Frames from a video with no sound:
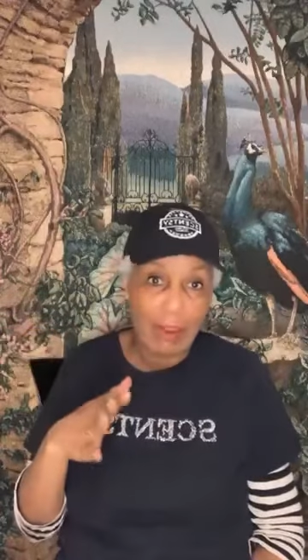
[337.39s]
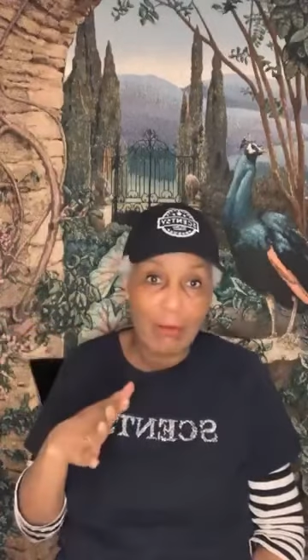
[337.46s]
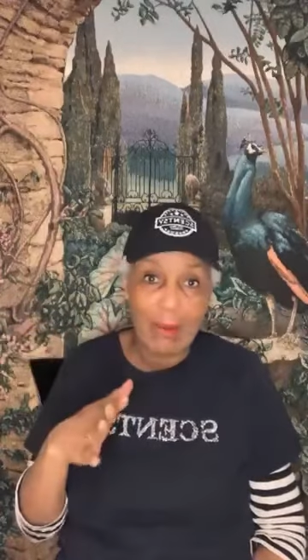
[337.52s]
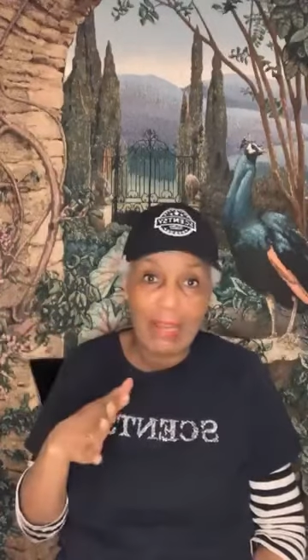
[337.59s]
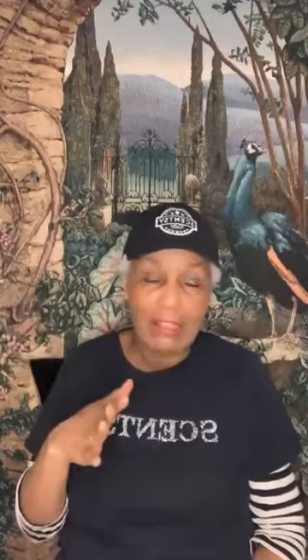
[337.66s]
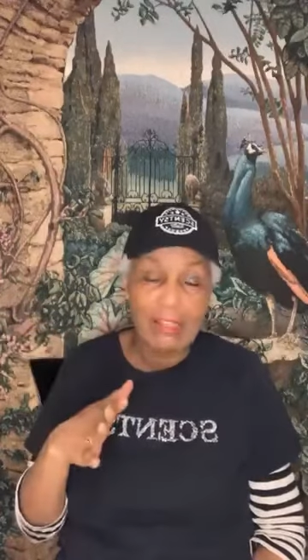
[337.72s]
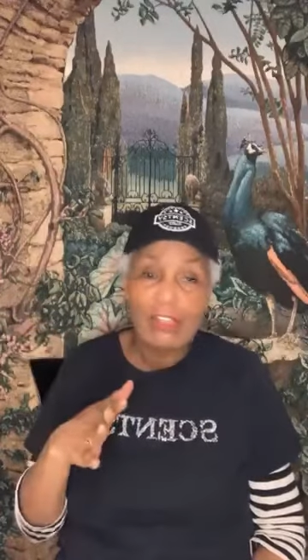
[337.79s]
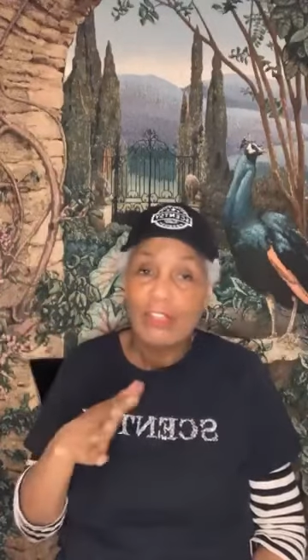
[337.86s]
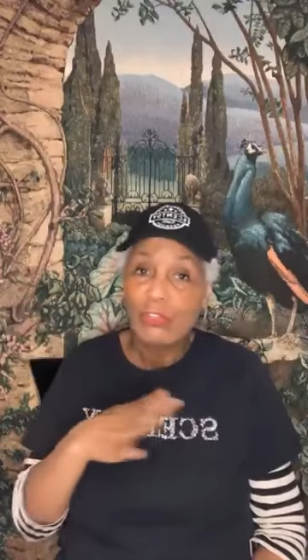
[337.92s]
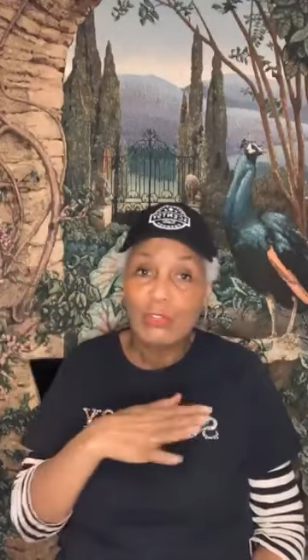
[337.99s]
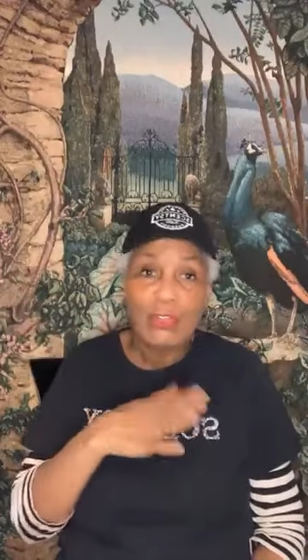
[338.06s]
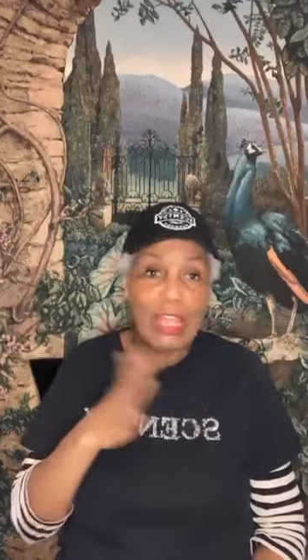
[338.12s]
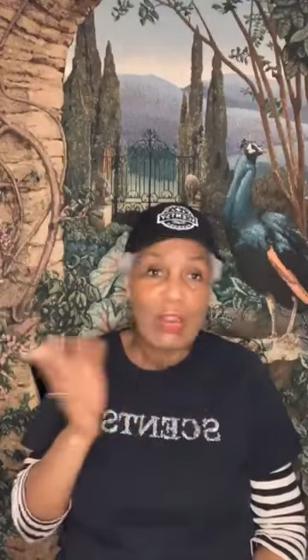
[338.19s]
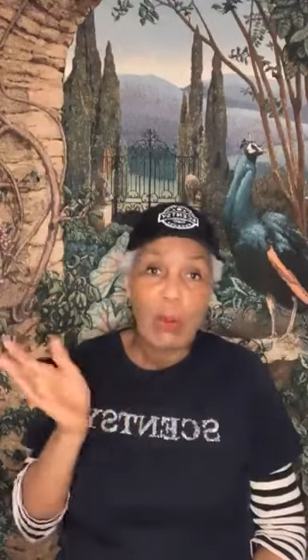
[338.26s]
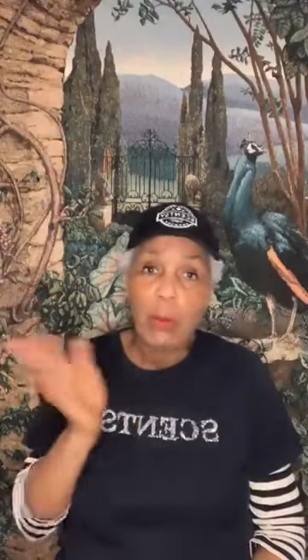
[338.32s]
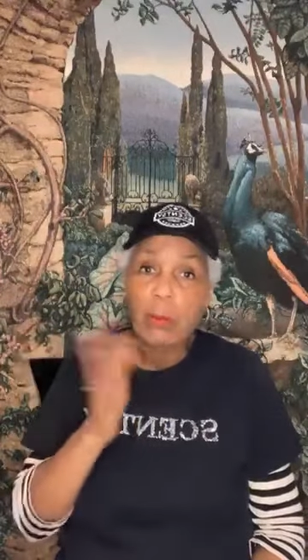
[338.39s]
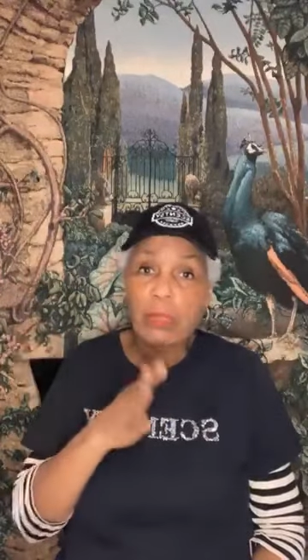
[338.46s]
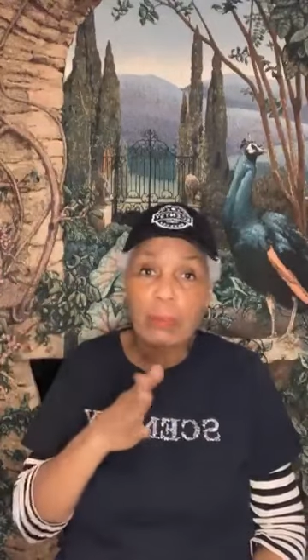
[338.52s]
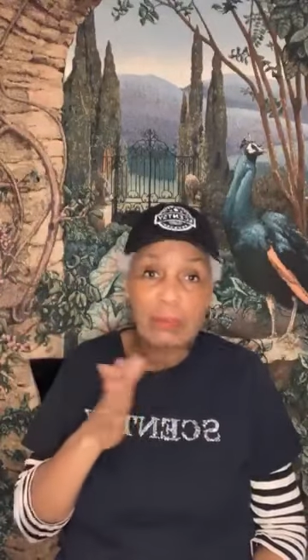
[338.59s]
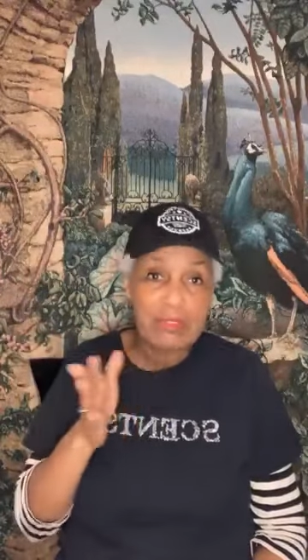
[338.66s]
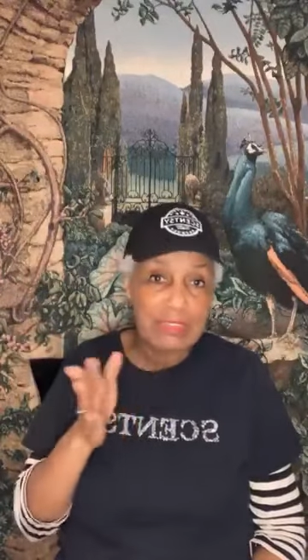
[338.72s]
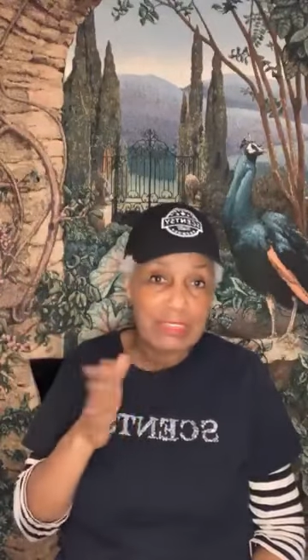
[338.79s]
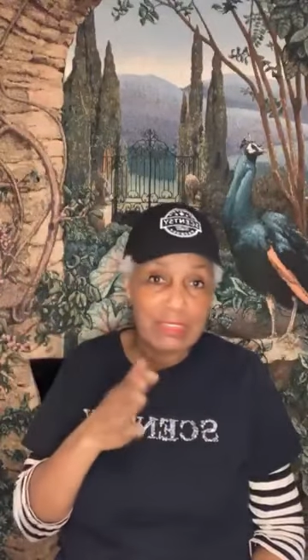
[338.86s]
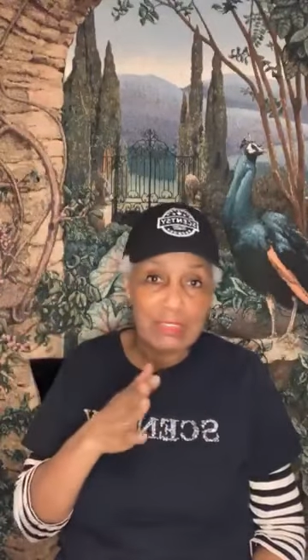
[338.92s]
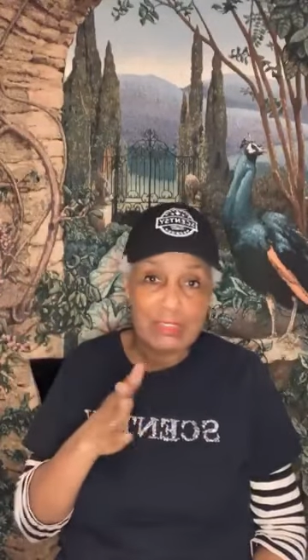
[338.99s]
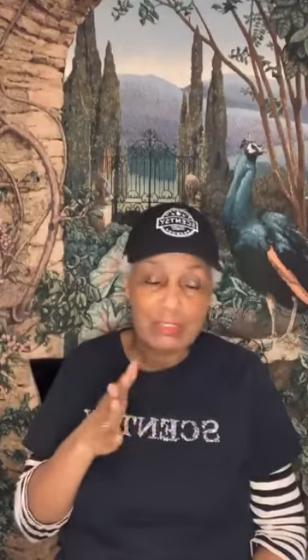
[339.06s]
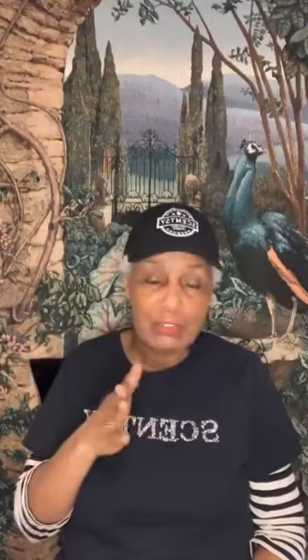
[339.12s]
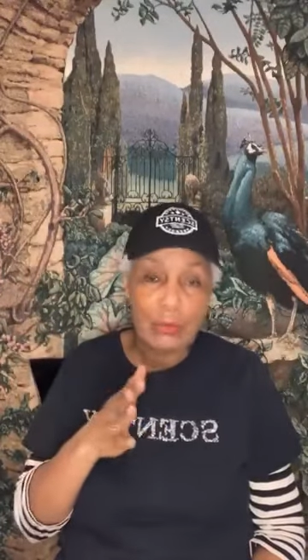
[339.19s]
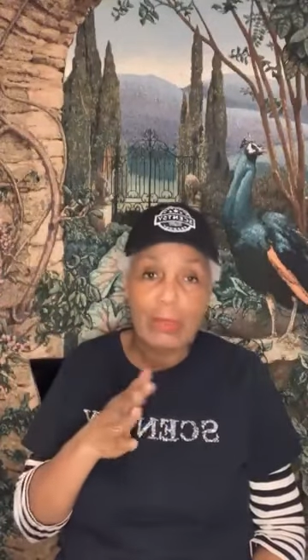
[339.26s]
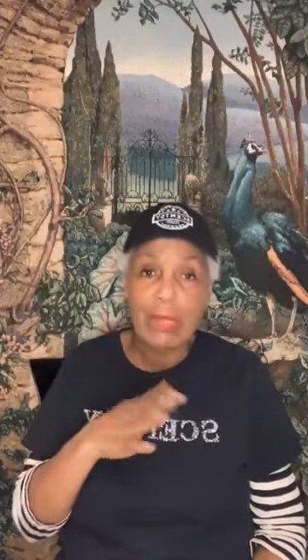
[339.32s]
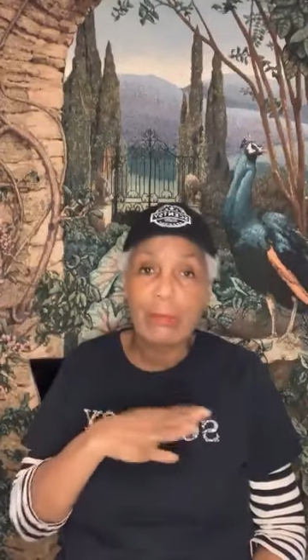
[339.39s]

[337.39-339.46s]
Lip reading: all right? You can't open up a SCENTSY store.